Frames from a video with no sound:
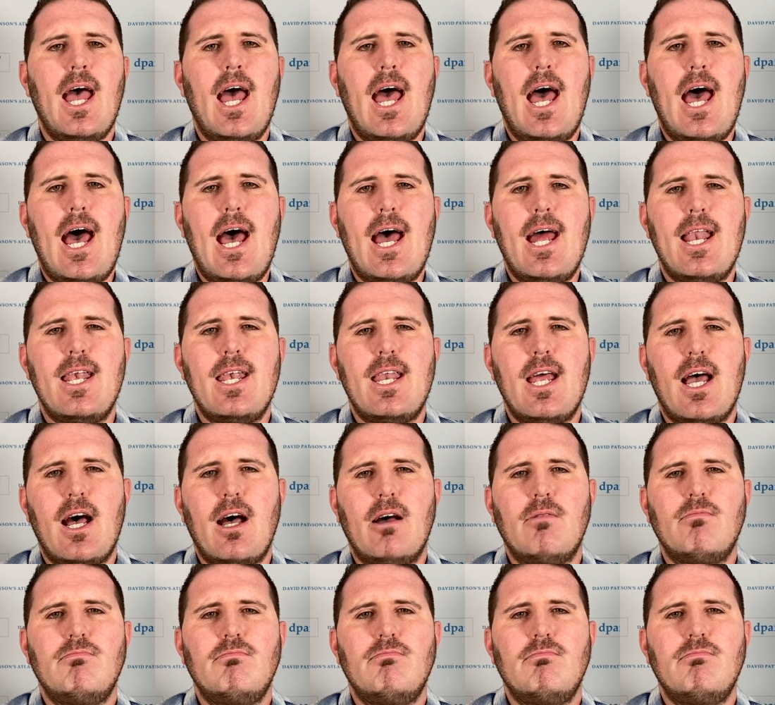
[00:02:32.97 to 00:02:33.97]
And
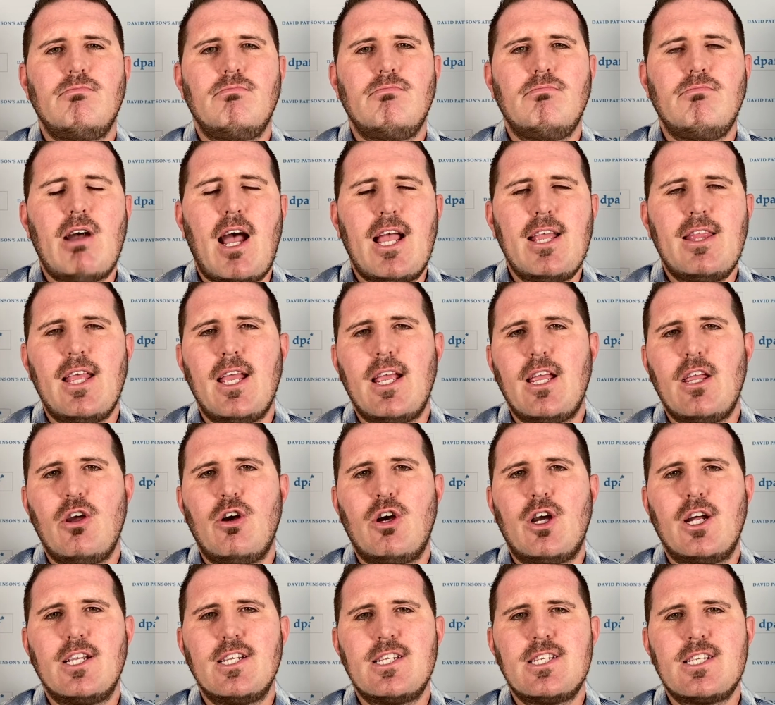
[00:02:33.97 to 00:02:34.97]
I think you're
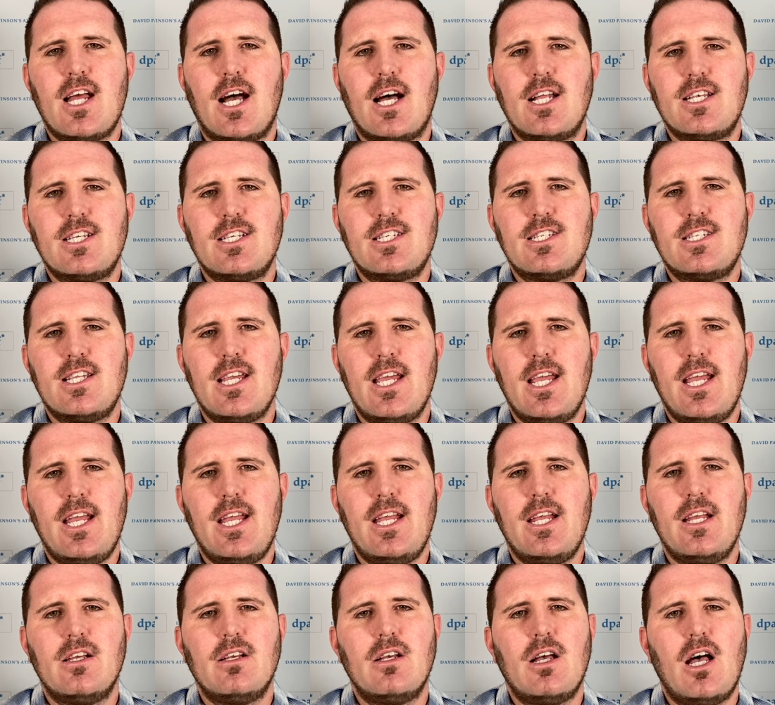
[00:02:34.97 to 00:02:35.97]
going to start to
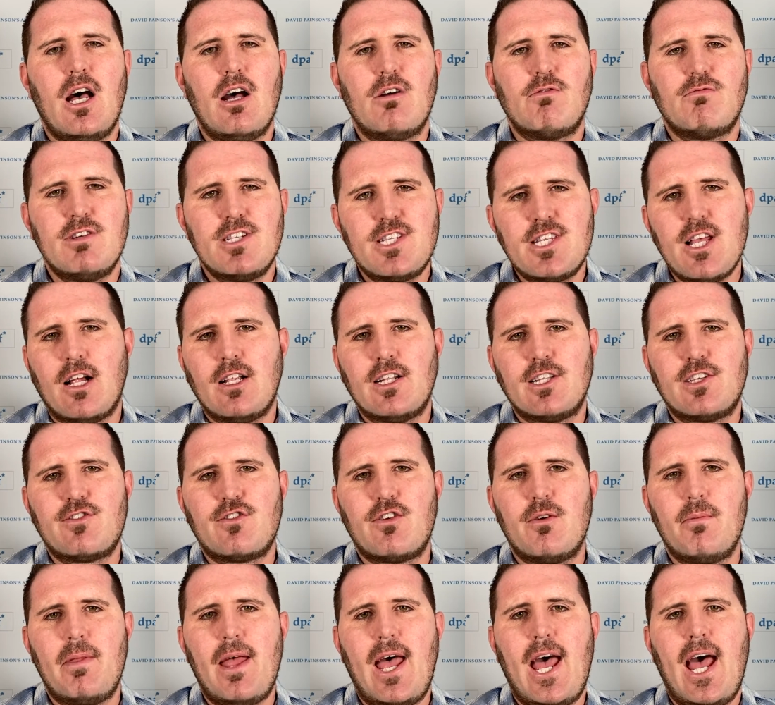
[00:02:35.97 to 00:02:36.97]
see results
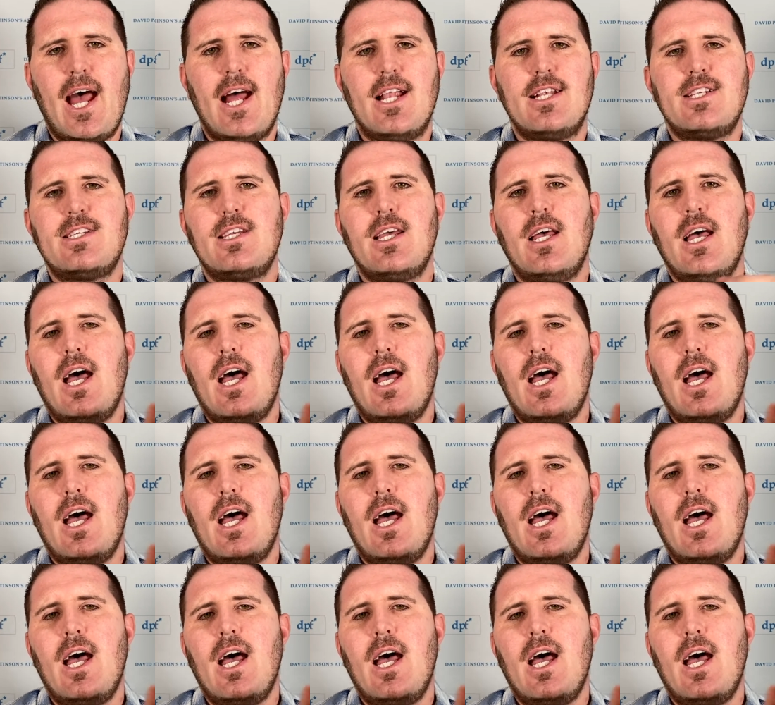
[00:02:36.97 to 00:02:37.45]
from that.